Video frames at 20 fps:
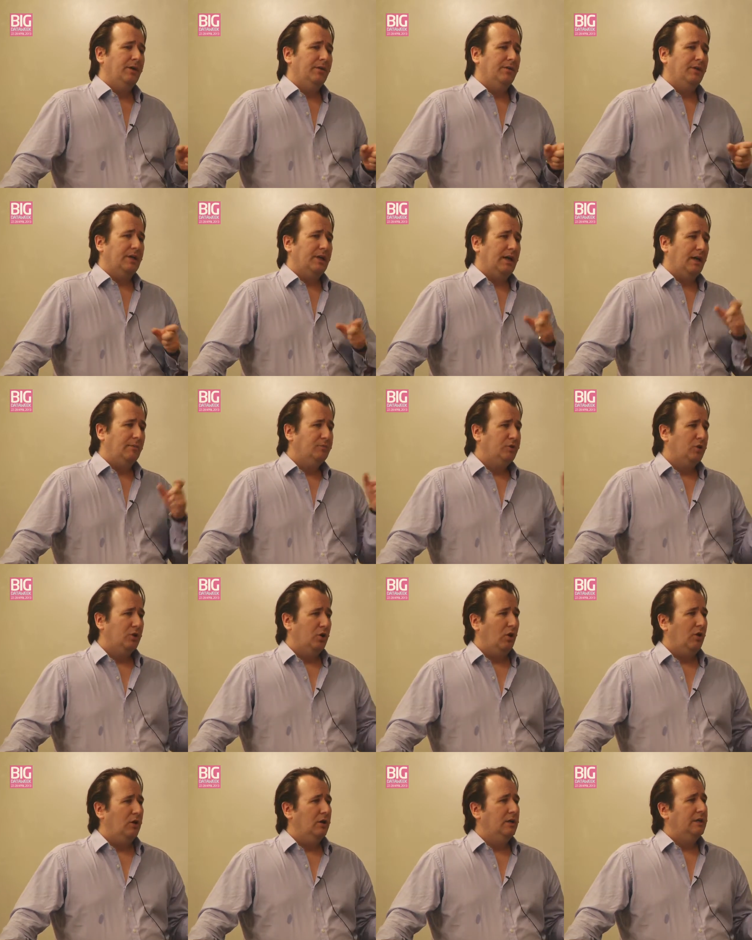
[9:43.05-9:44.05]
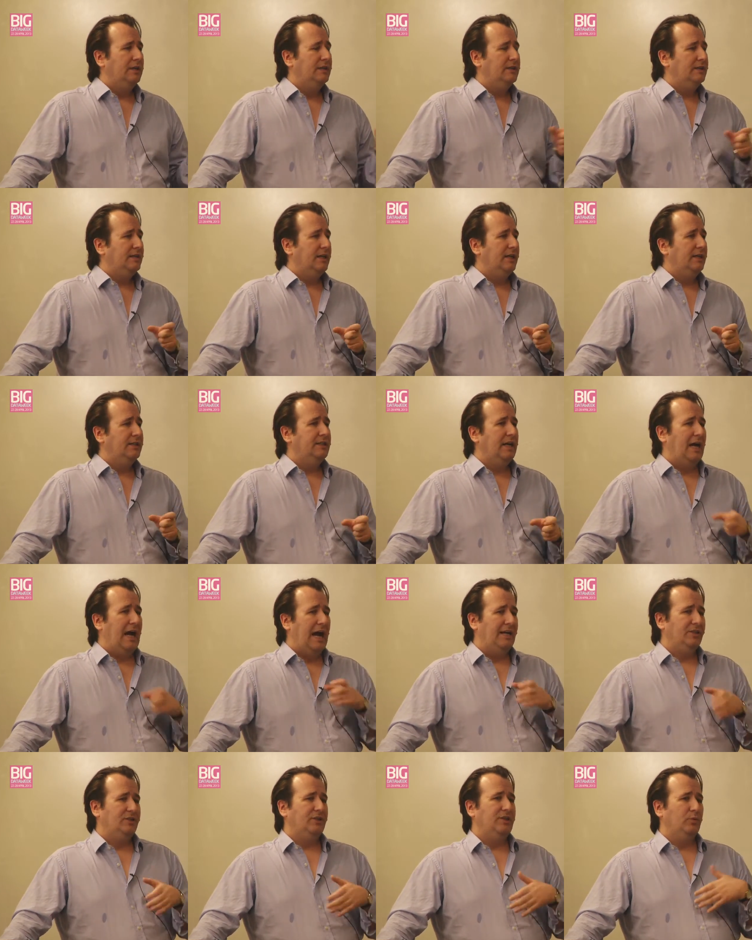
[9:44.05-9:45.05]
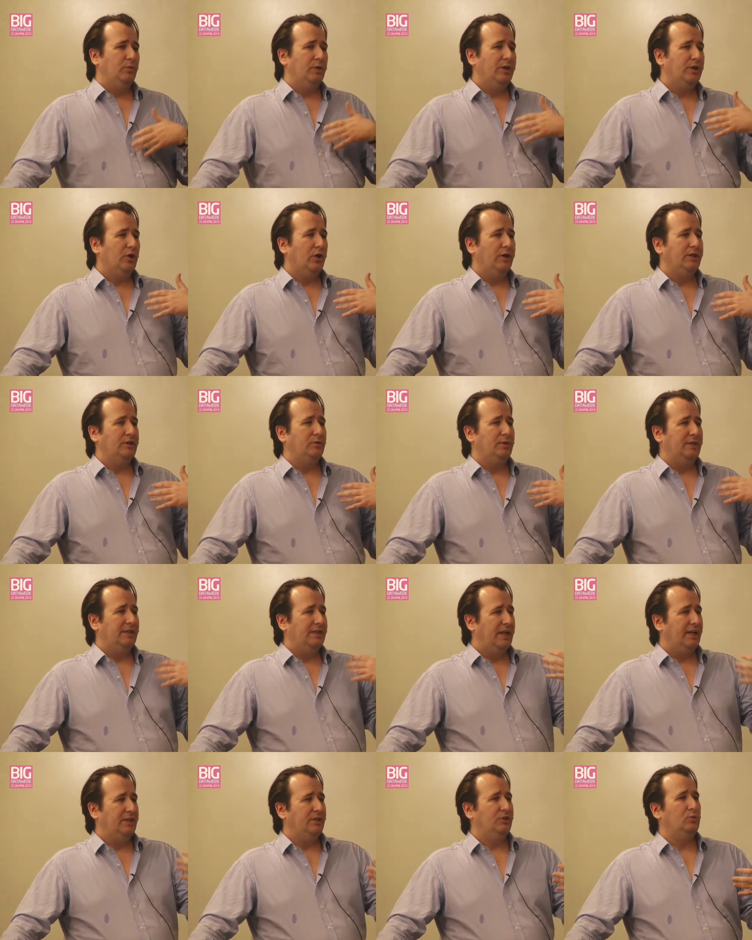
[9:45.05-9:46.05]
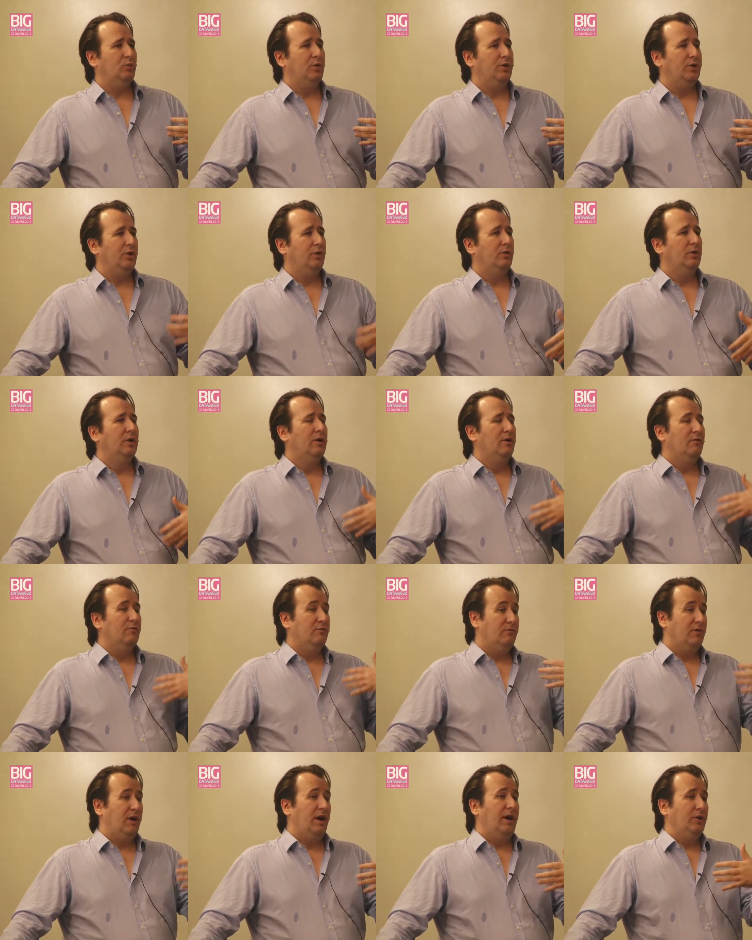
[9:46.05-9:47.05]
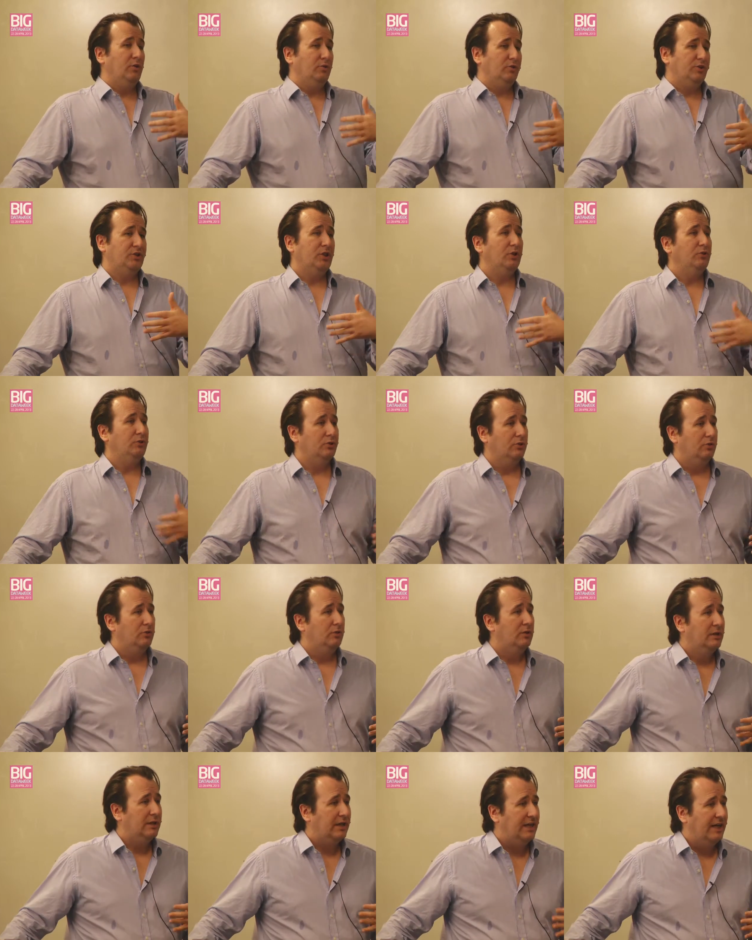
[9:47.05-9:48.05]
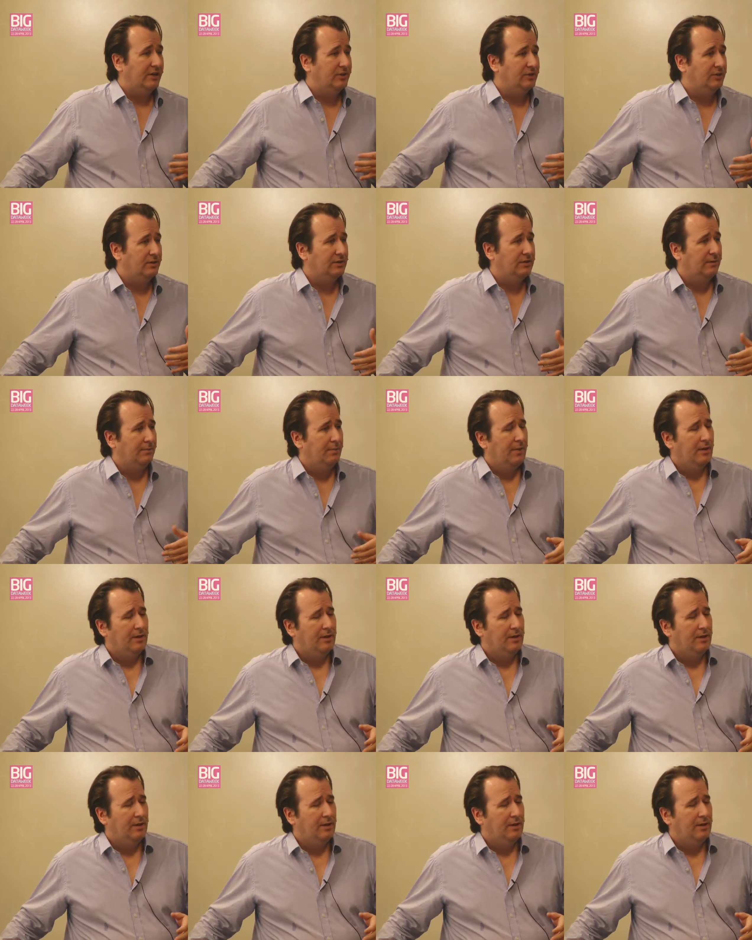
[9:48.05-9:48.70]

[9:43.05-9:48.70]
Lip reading: that comes along and says, actually, we're going to engage with you via your social connections.